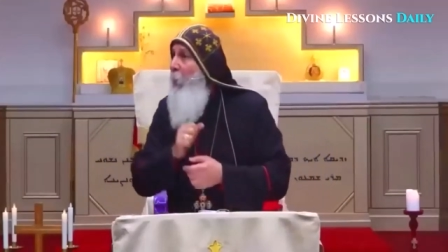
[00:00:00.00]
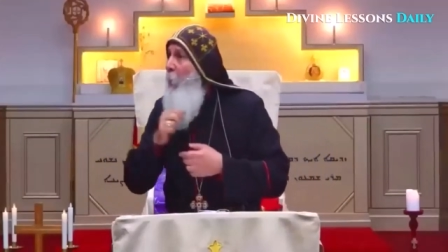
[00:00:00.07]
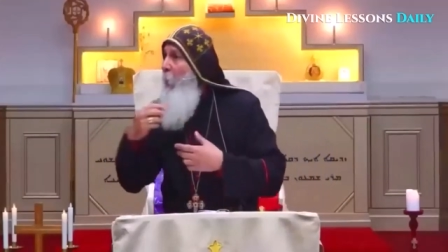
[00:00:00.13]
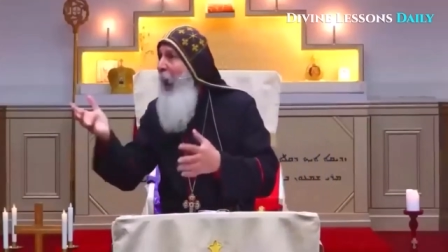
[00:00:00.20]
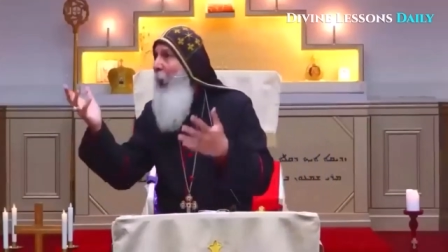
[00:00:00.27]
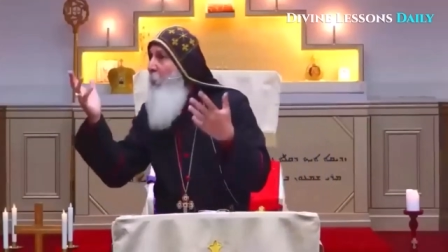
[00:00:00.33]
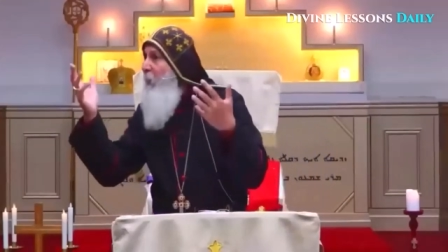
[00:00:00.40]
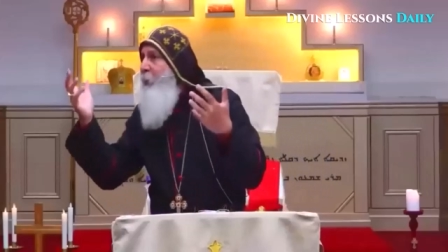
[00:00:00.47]

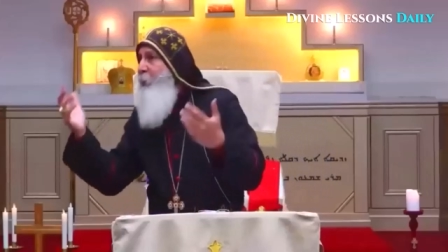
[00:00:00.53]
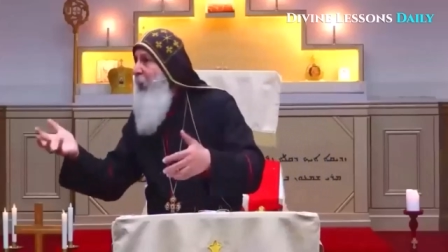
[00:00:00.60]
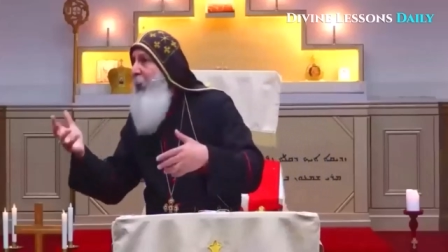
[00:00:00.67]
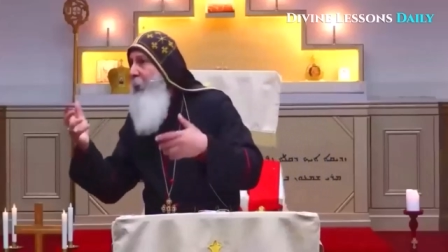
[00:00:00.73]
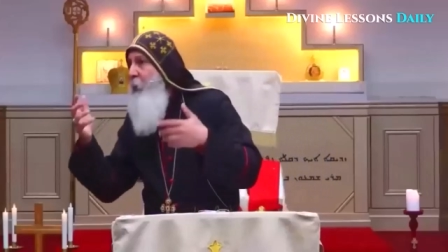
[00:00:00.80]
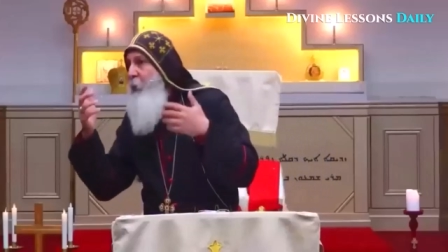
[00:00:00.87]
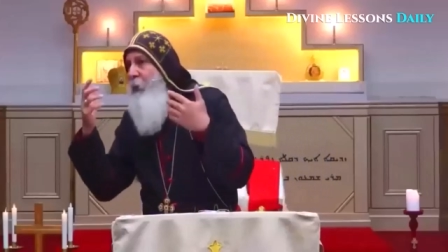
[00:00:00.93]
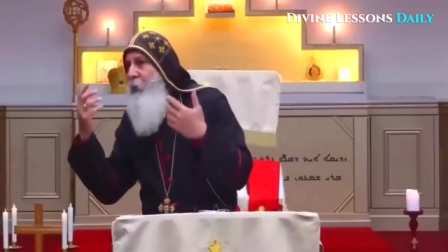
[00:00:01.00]
why would
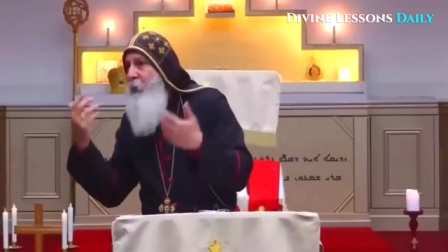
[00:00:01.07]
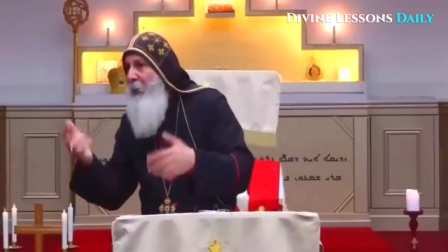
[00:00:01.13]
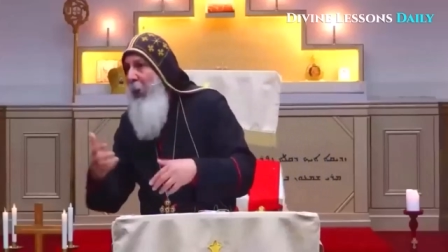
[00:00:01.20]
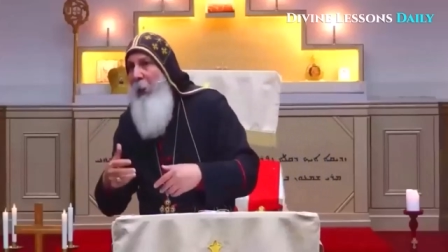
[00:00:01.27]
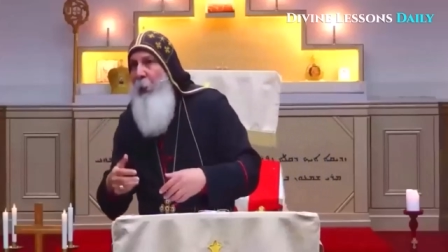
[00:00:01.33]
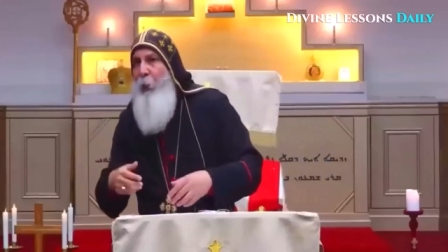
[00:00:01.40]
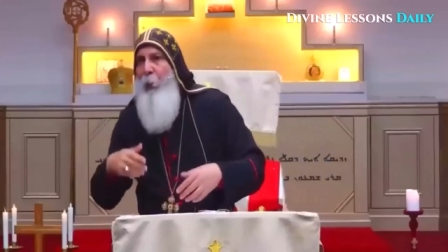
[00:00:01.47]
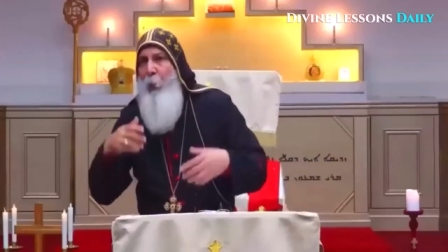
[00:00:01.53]
Jesus
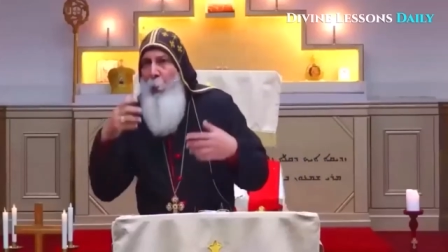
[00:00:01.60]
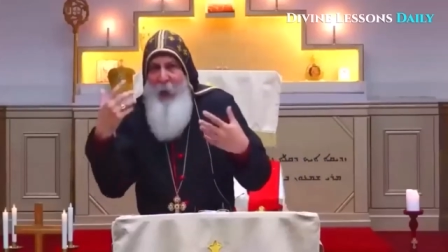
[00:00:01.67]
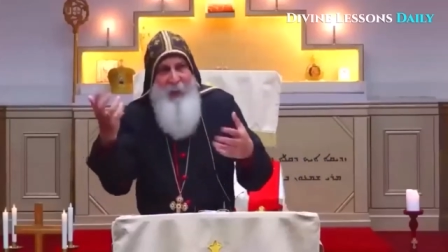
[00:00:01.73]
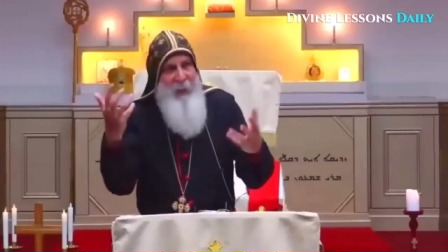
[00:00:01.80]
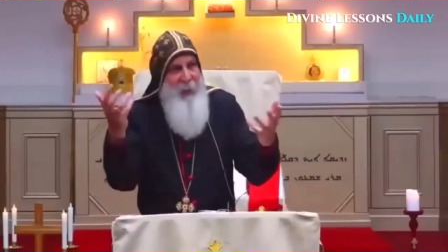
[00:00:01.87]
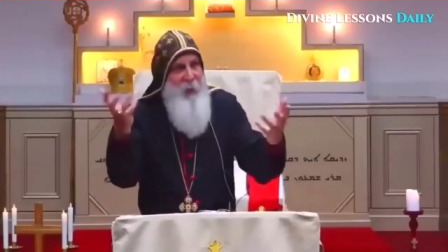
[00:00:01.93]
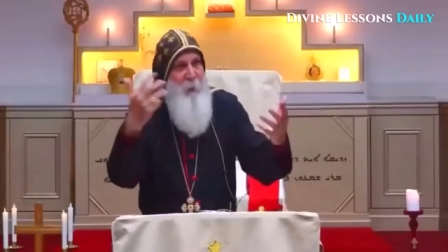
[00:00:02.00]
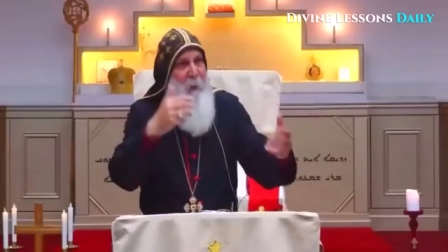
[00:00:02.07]
tell you what
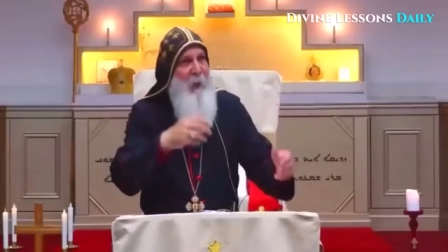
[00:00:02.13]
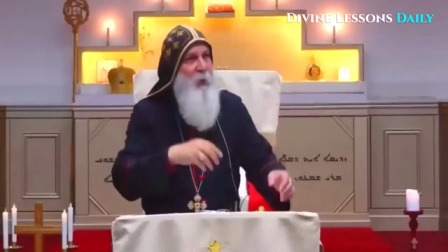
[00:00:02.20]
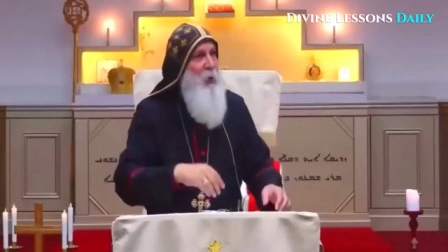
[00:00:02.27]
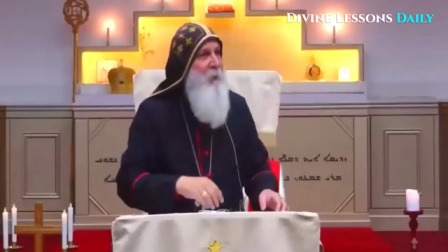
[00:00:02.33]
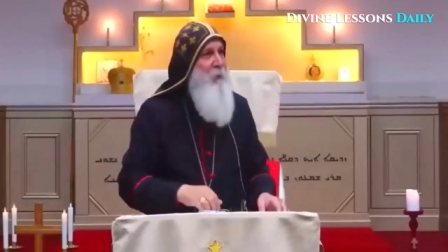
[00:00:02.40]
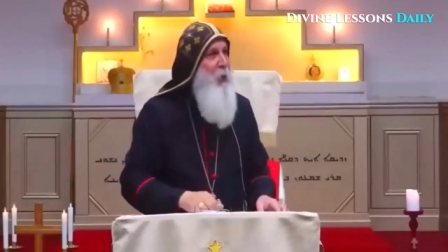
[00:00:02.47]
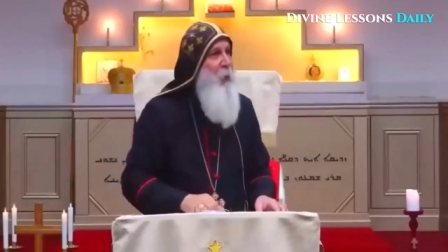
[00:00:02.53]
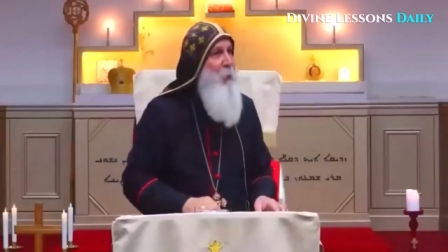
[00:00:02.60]
he expects
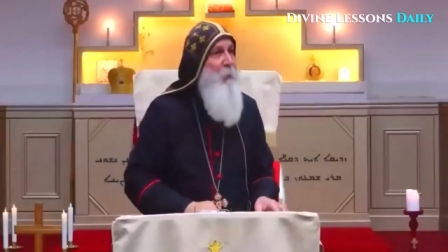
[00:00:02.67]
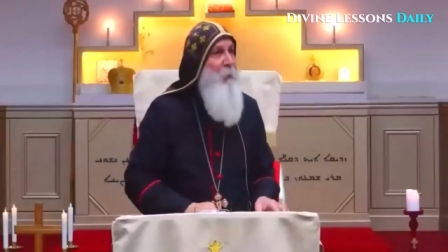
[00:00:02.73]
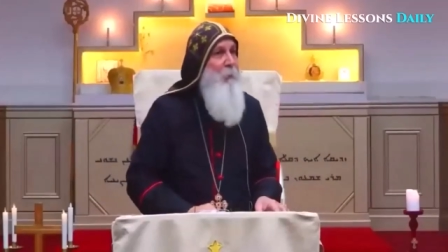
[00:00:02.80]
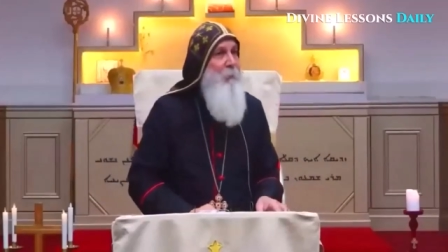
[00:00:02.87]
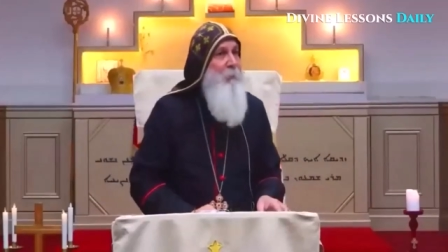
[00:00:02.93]
of you?